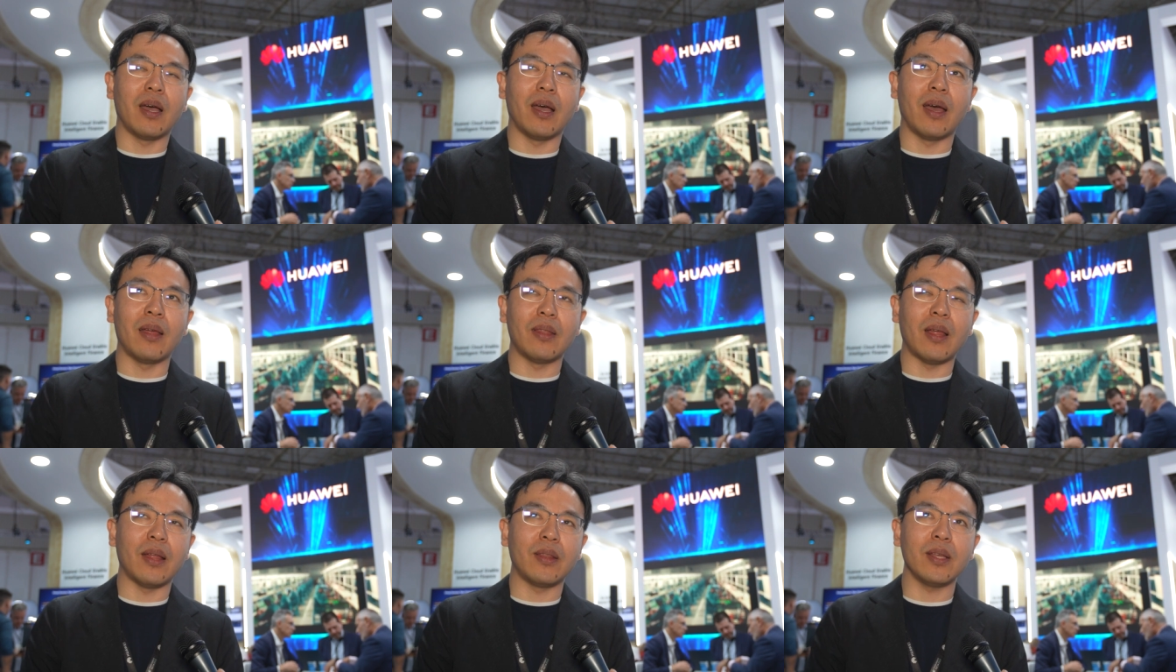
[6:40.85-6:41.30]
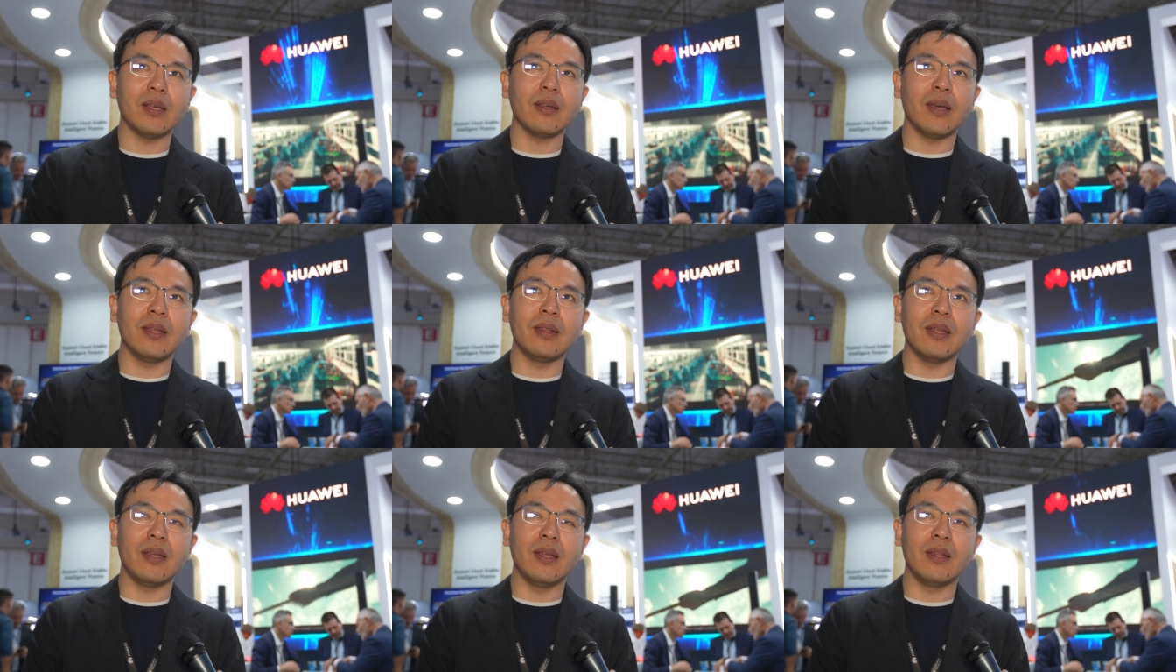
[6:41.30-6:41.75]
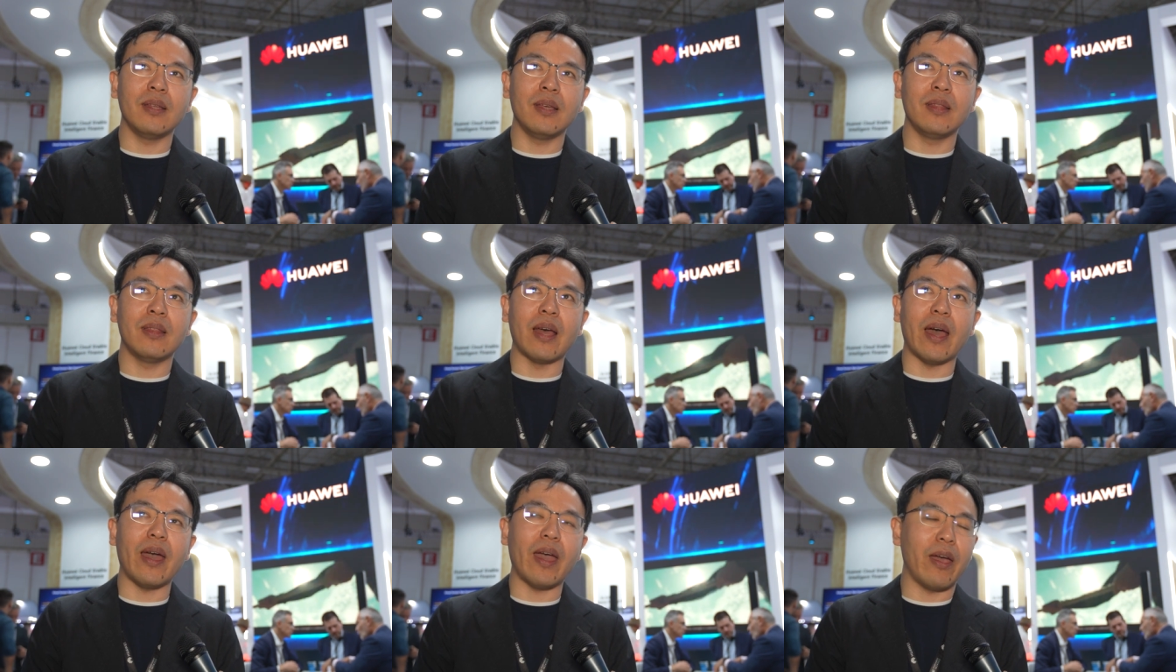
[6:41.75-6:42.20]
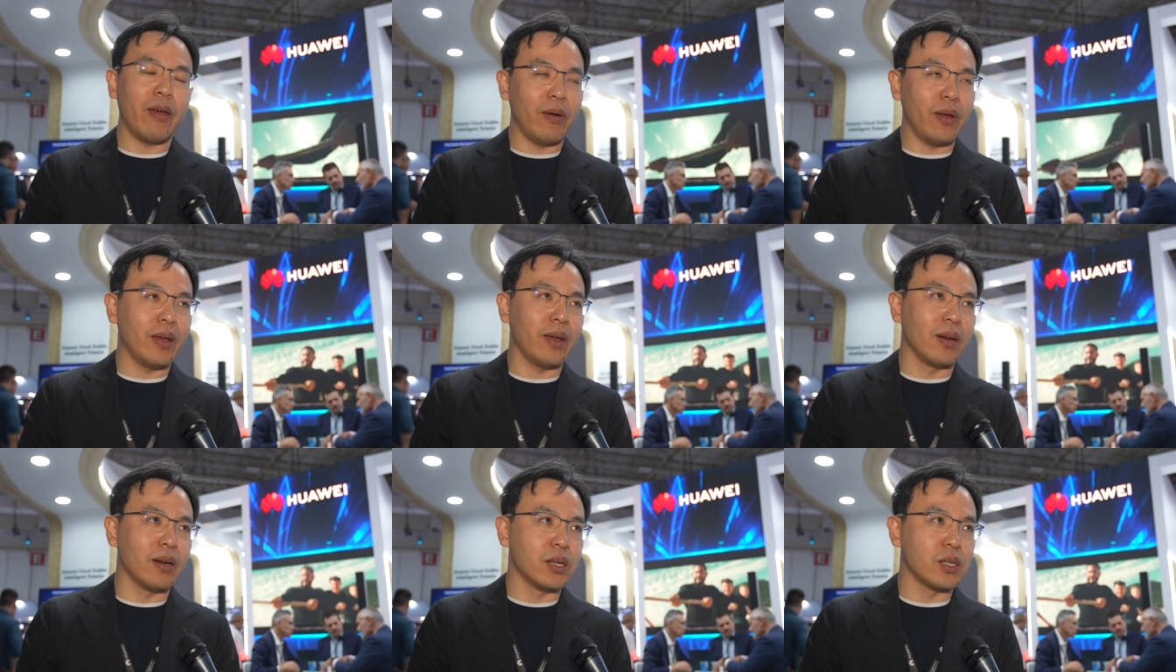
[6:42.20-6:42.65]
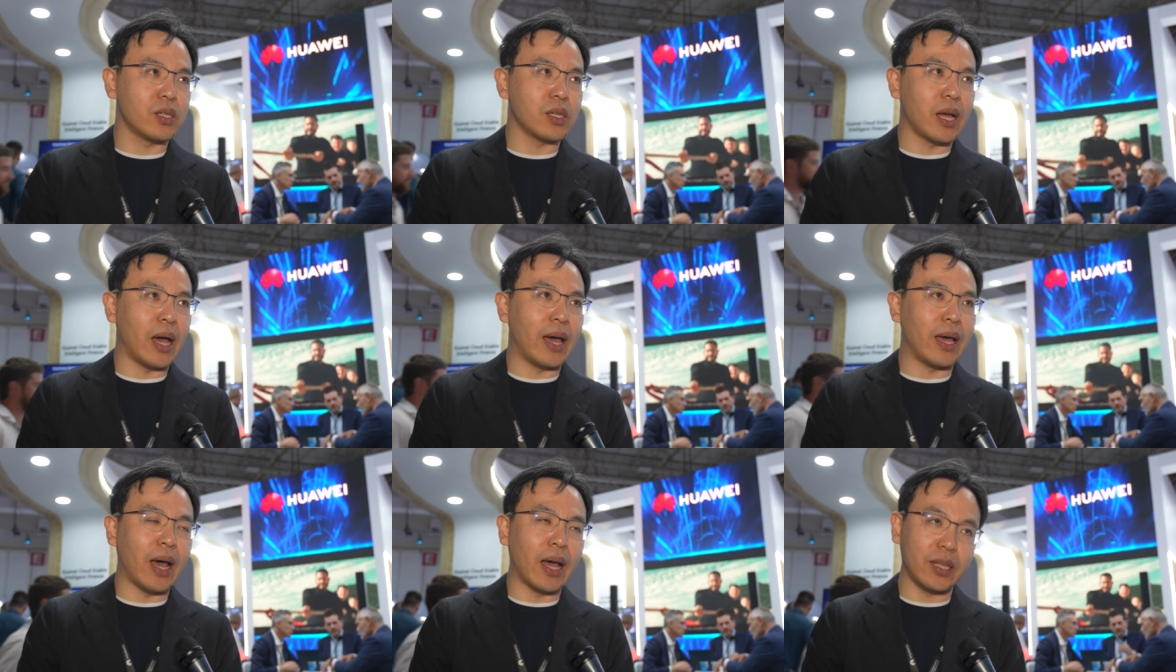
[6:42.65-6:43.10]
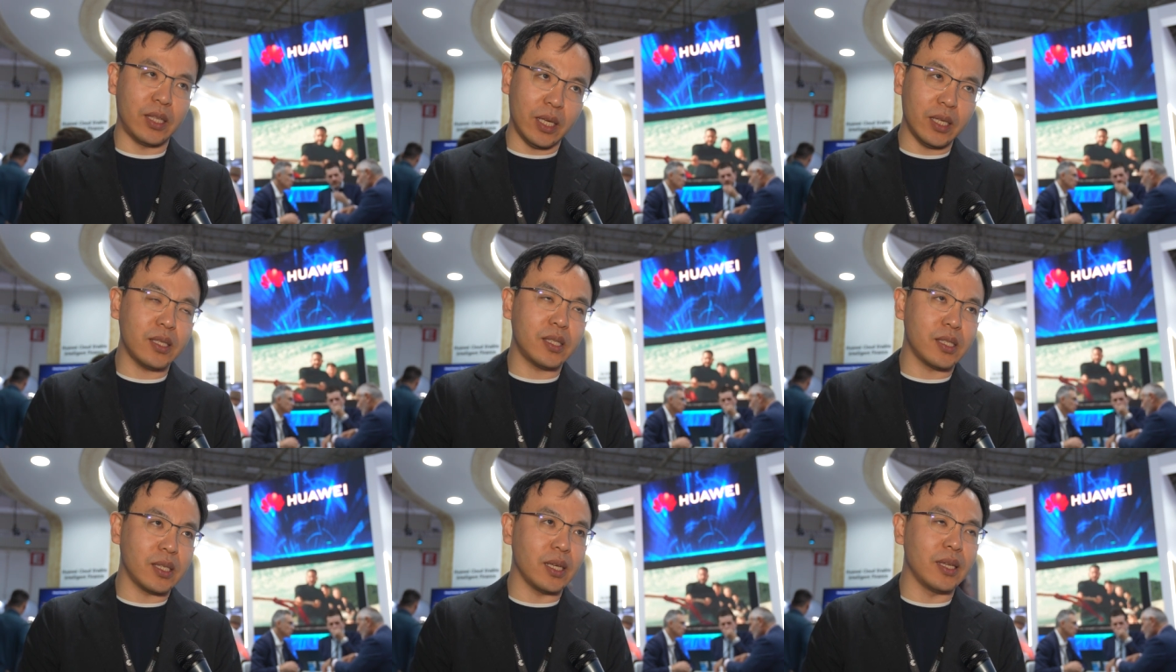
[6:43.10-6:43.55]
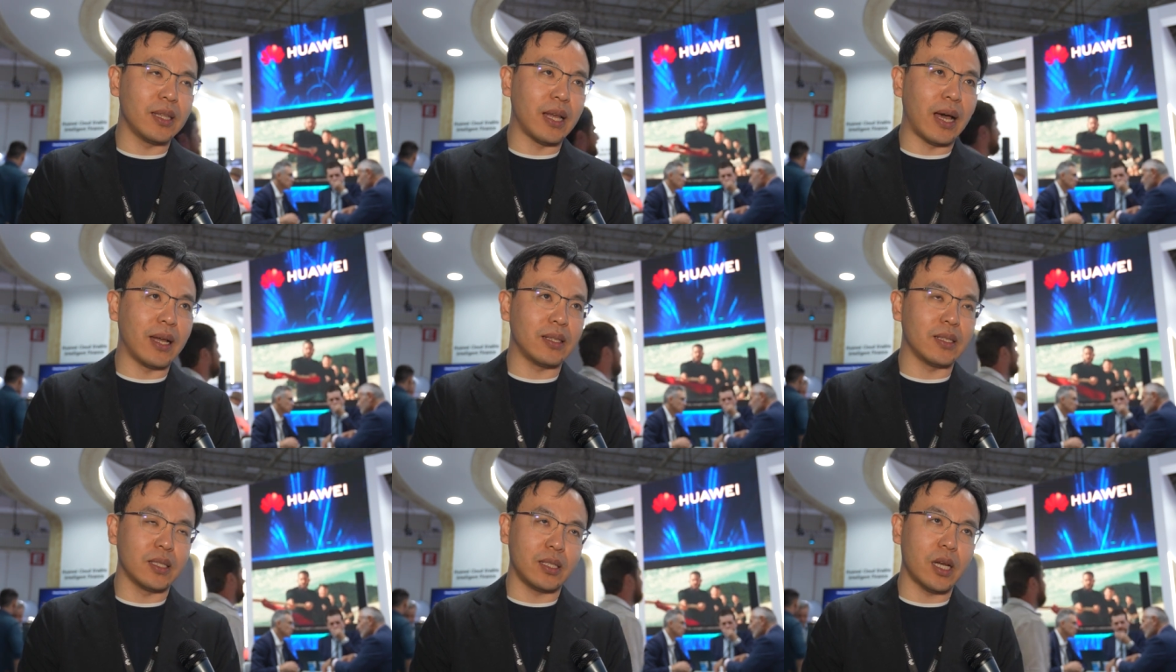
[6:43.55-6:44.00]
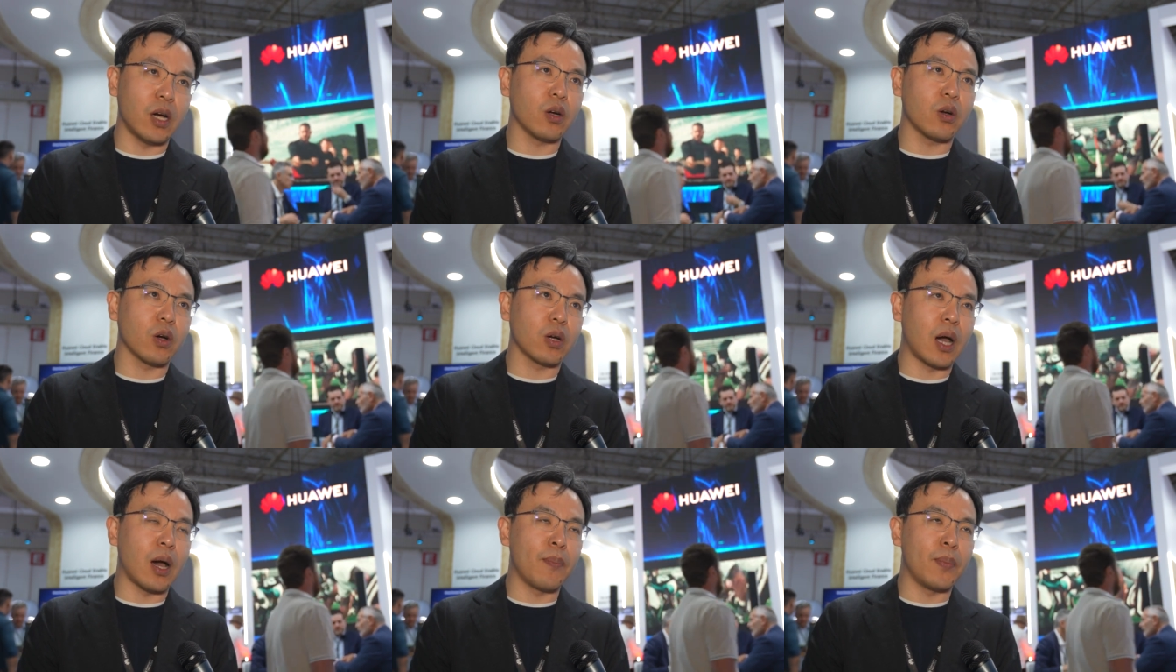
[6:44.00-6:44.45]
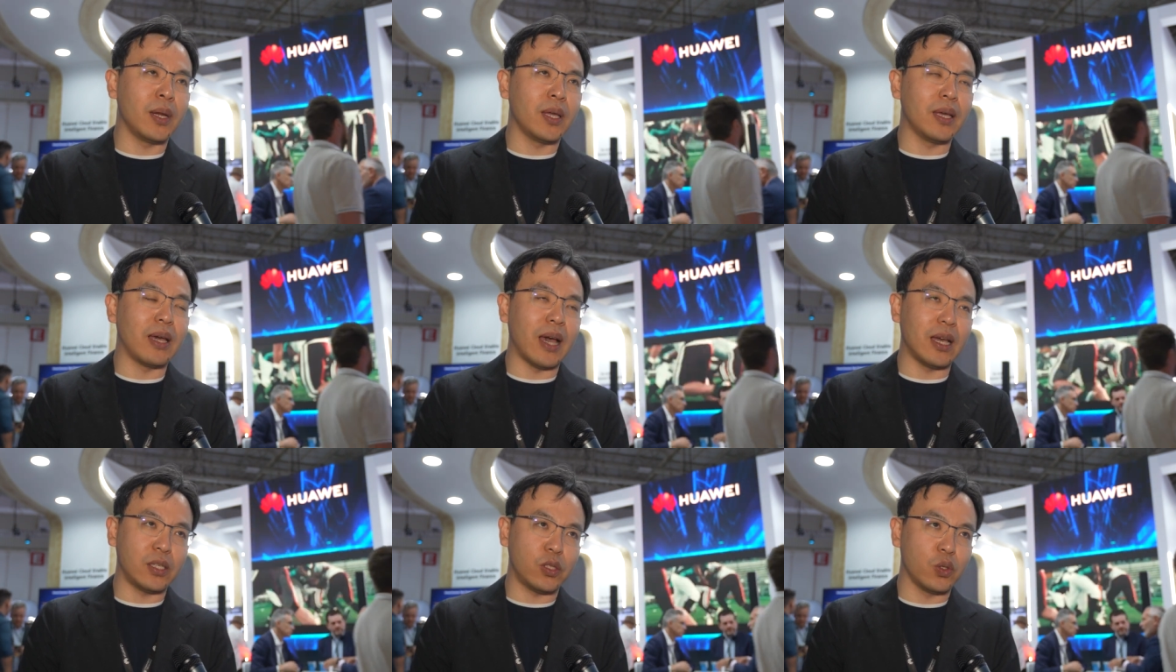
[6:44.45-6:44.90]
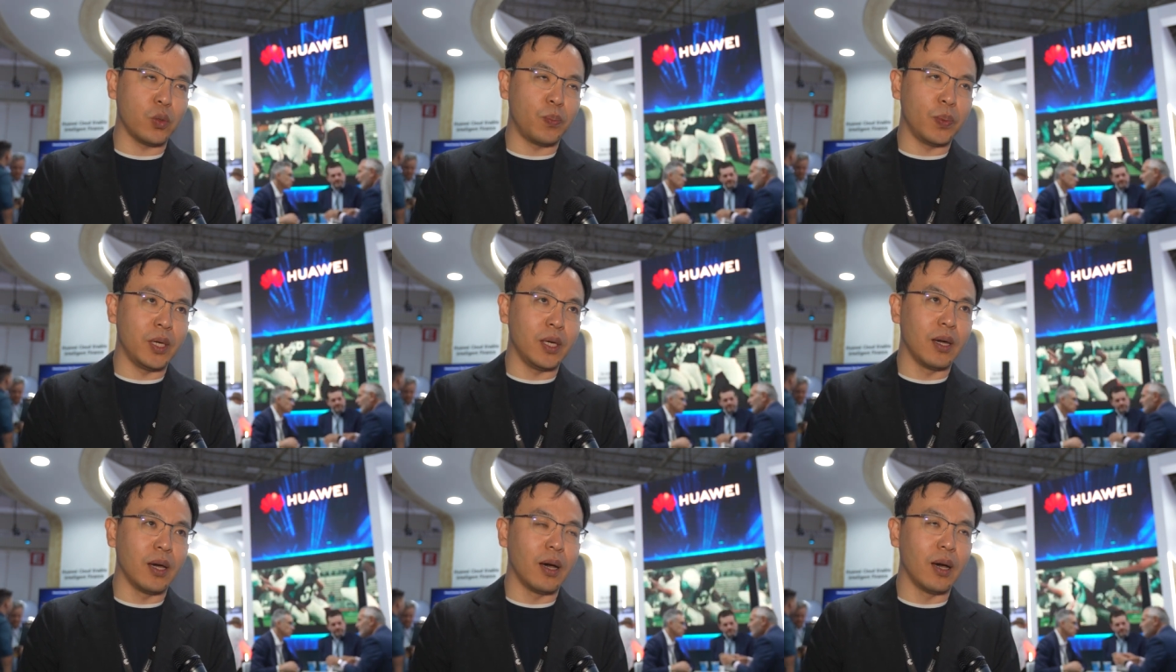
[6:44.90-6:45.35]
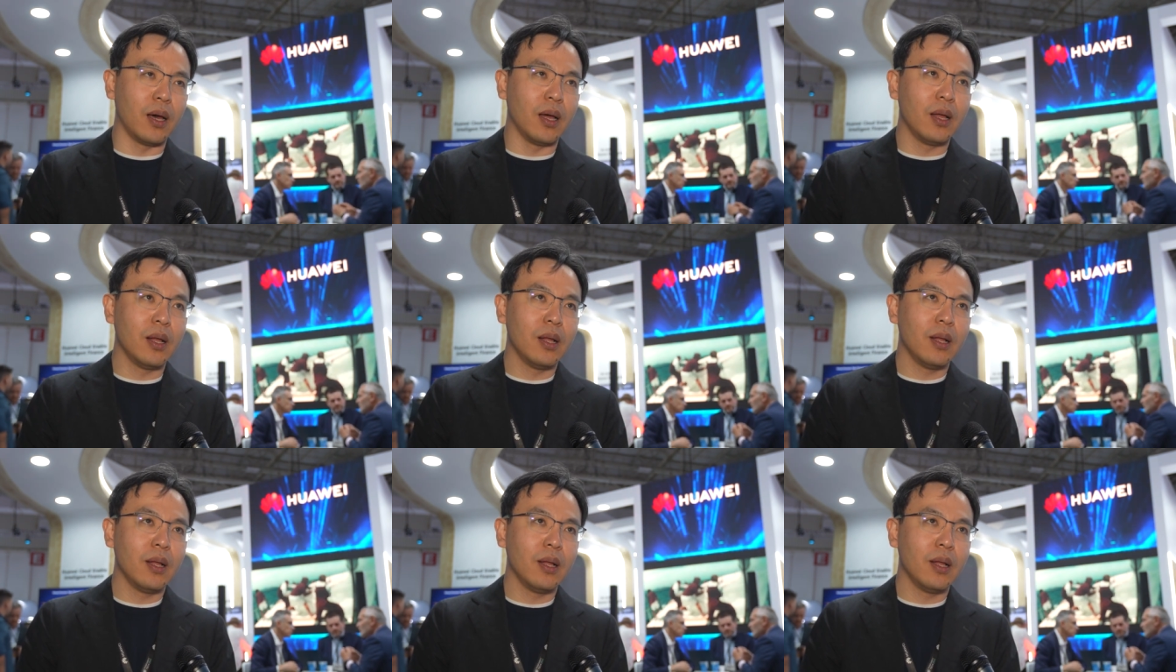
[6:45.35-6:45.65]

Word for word: I, I, think in, in, in that areas, I, I did see that the telco company has to be uh,